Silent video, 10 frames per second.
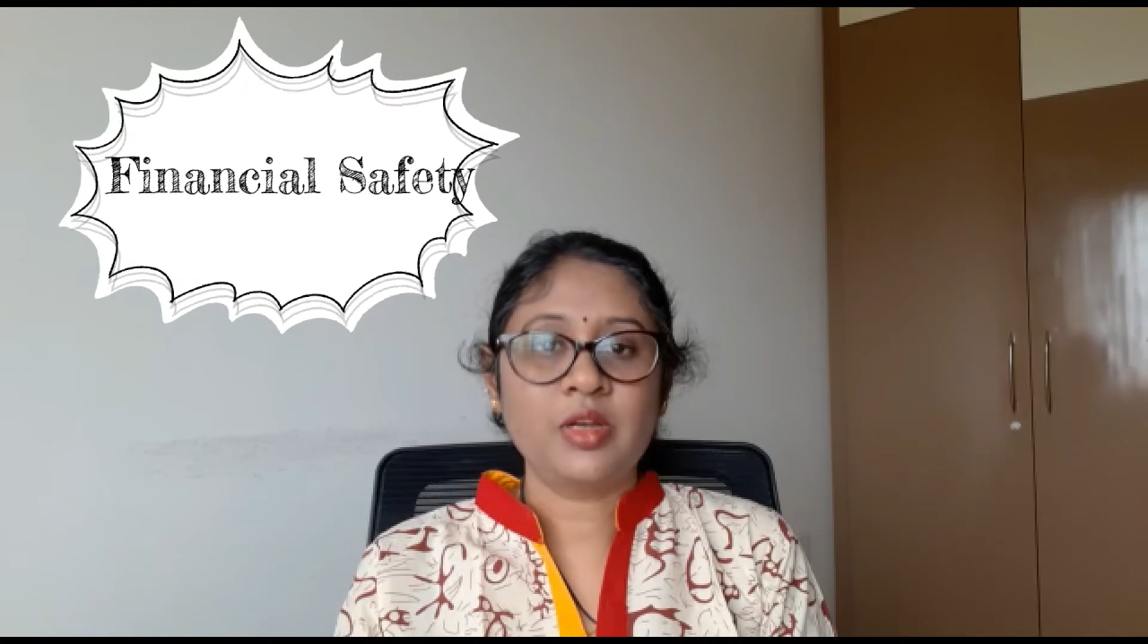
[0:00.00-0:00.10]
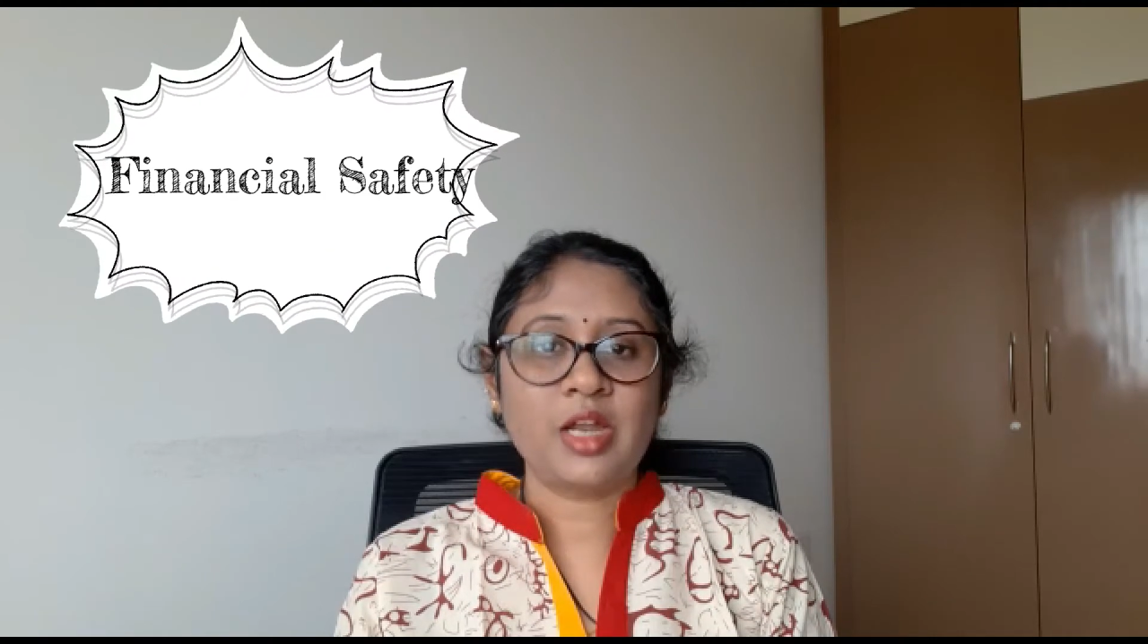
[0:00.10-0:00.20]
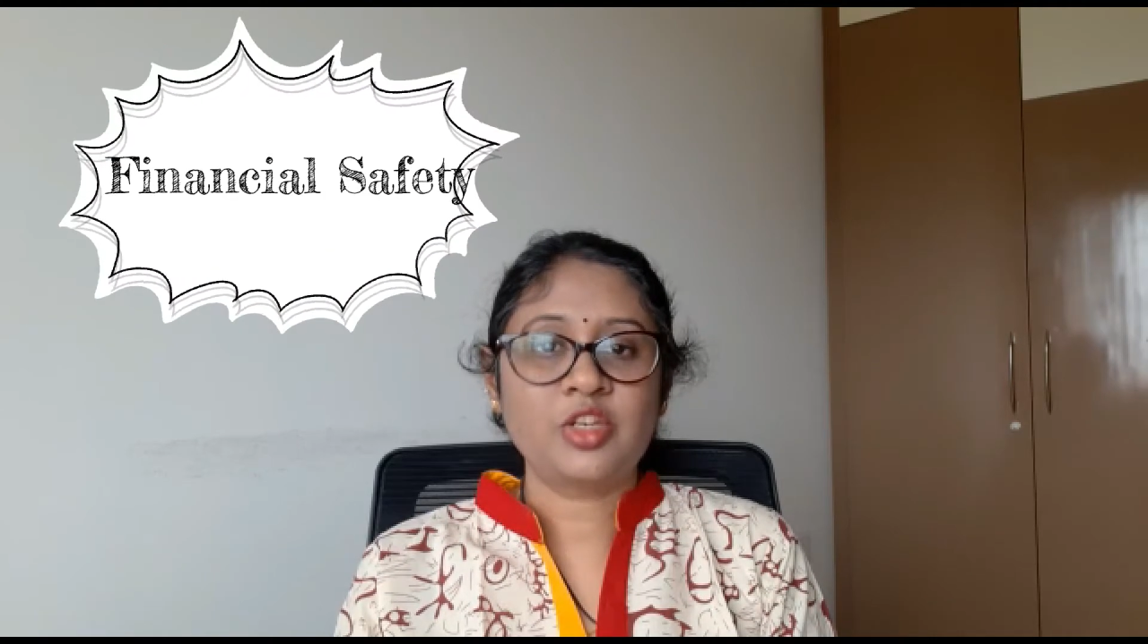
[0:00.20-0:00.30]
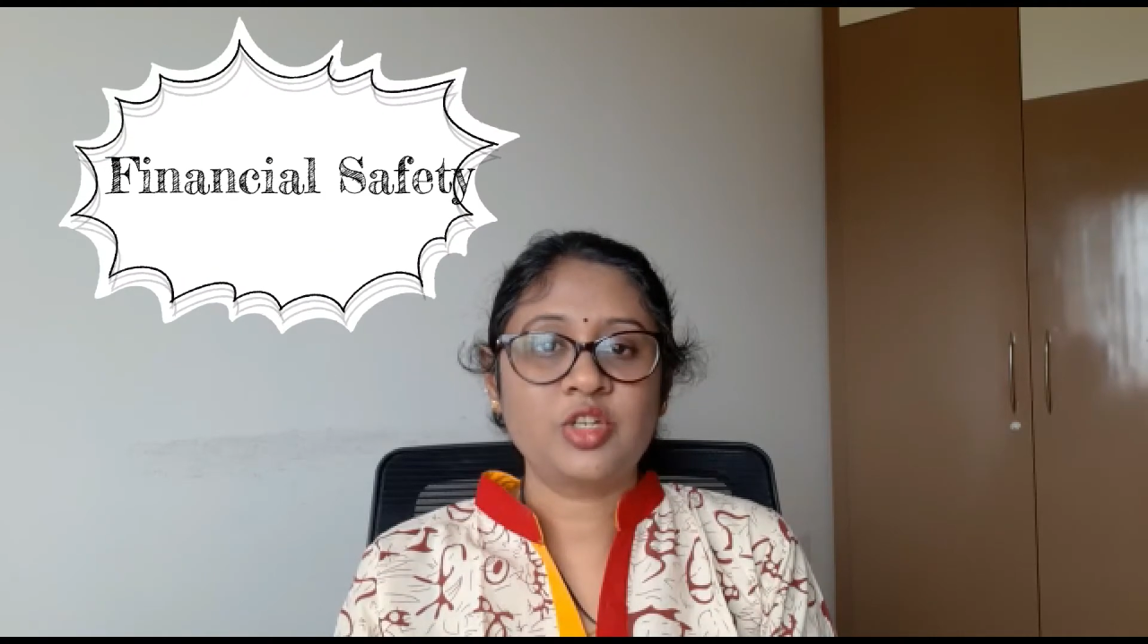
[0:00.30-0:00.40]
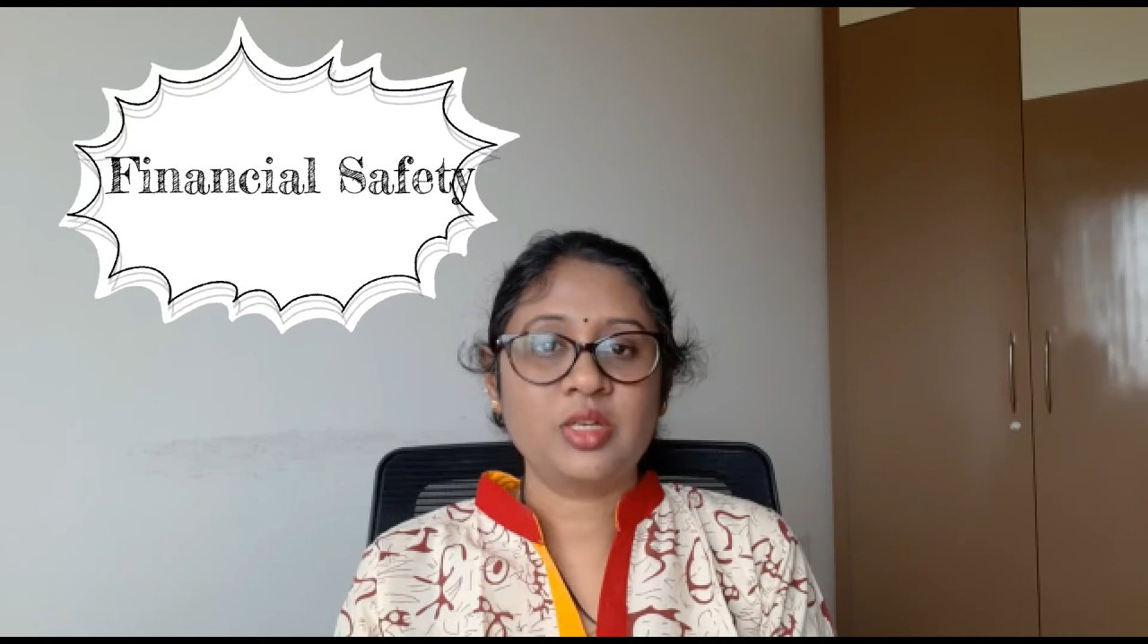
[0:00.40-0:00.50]

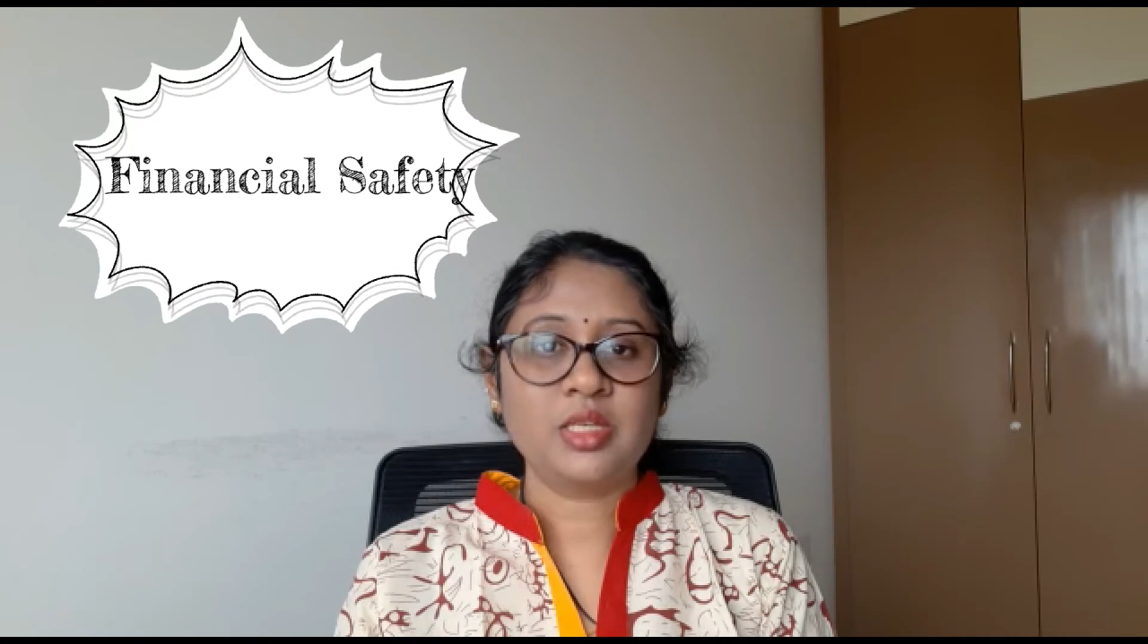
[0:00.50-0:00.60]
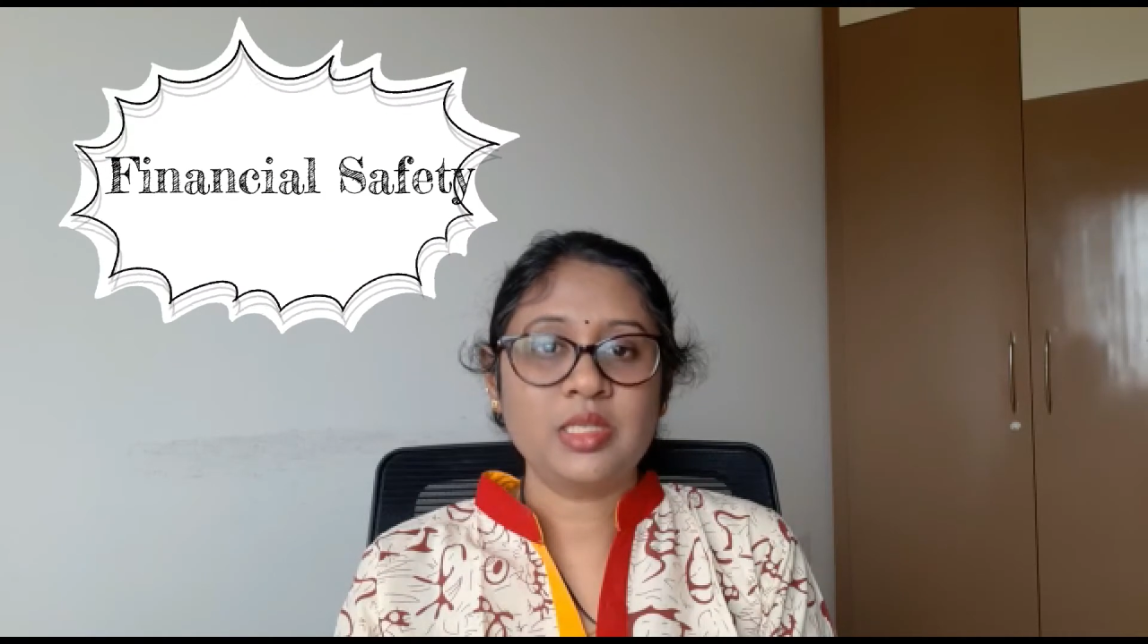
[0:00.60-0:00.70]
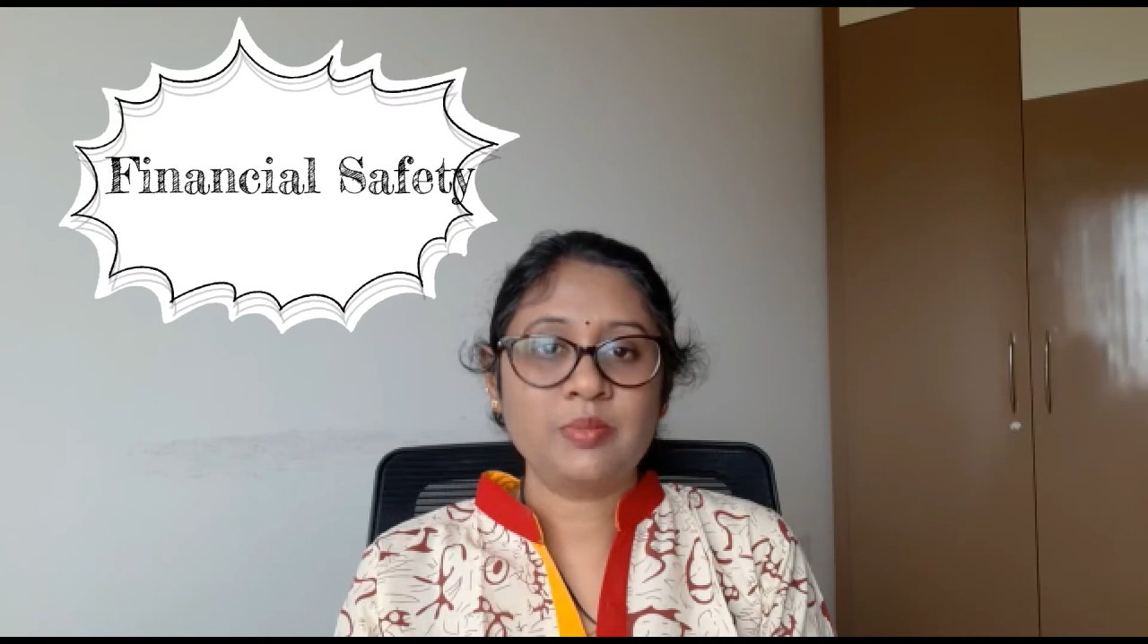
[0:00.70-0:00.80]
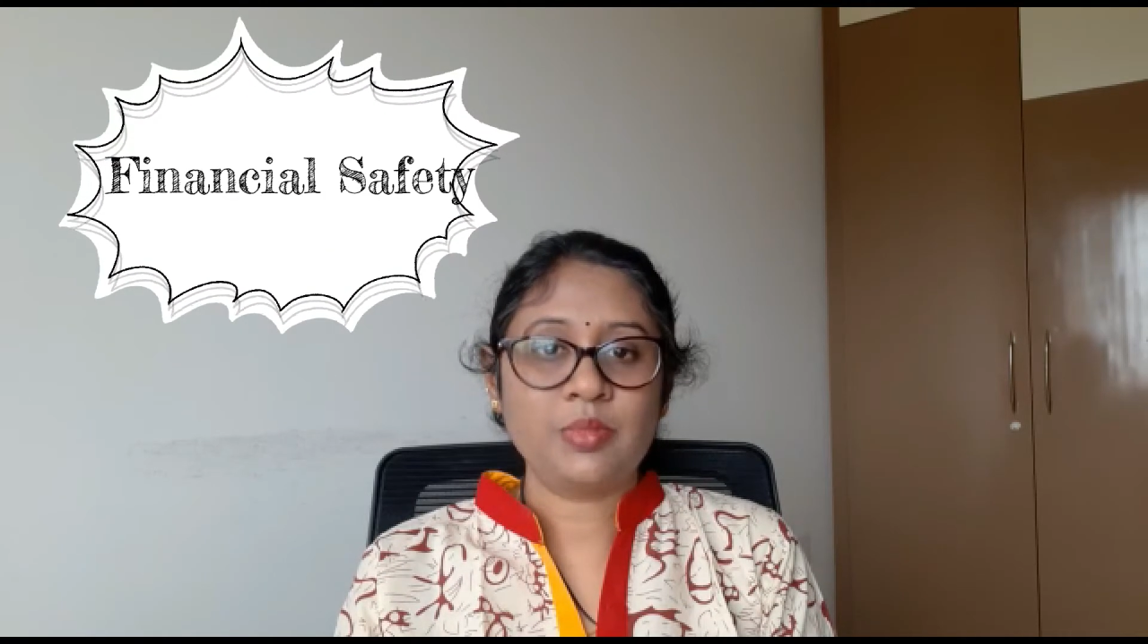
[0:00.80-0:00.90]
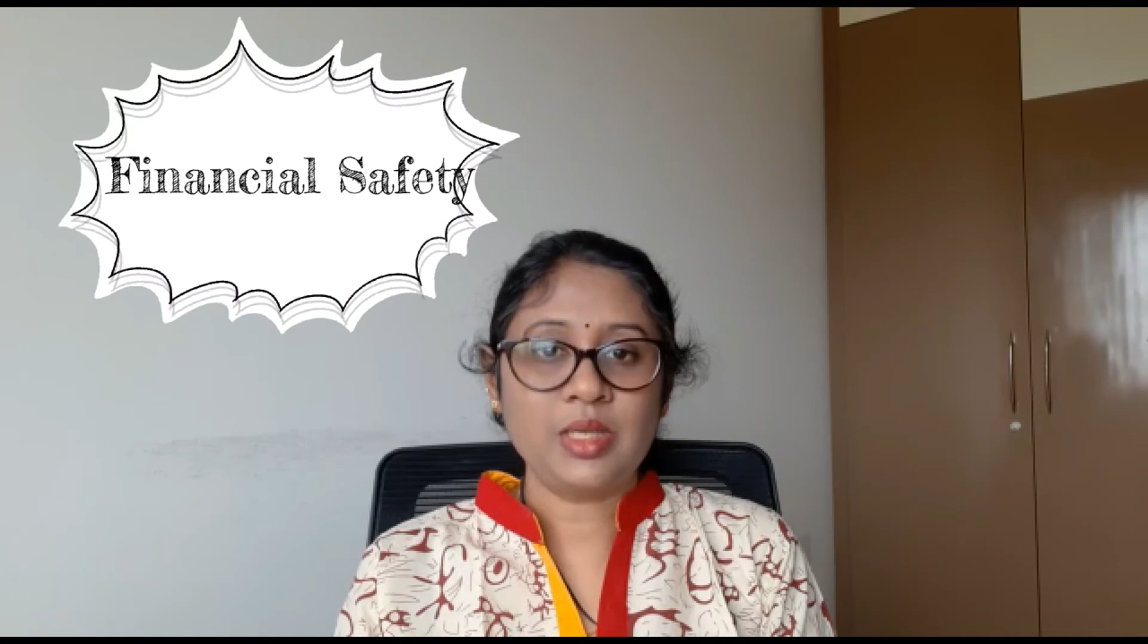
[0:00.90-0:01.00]
financially